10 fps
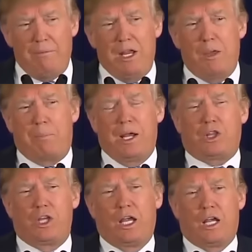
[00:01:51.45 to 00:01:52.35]
I mean, the
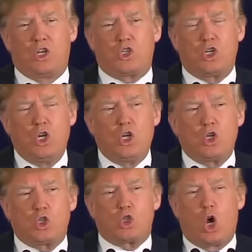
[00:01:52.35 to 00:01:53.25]
big thing is
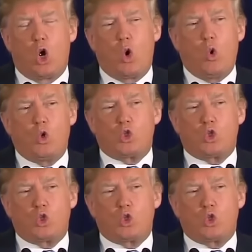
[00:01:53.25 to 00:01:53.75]
so,